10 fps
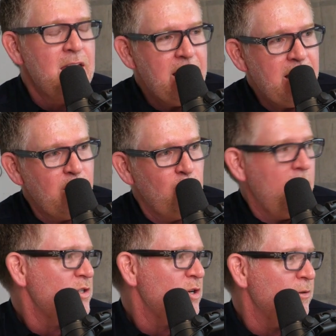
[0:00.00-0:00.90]
hey, I
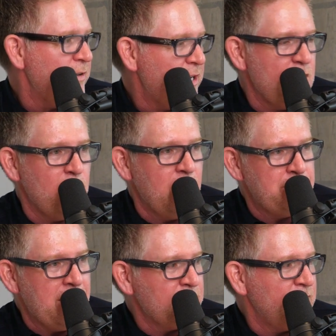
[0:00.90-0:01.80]
watched your video
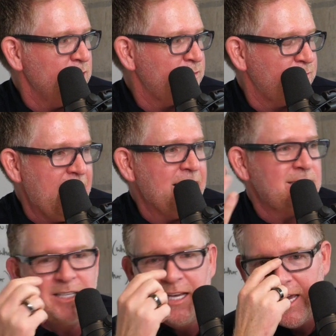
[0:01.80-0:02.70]
on Beverly Hills
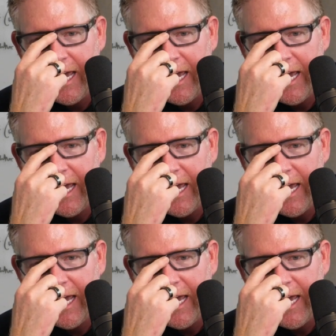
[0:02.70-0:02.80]
Flats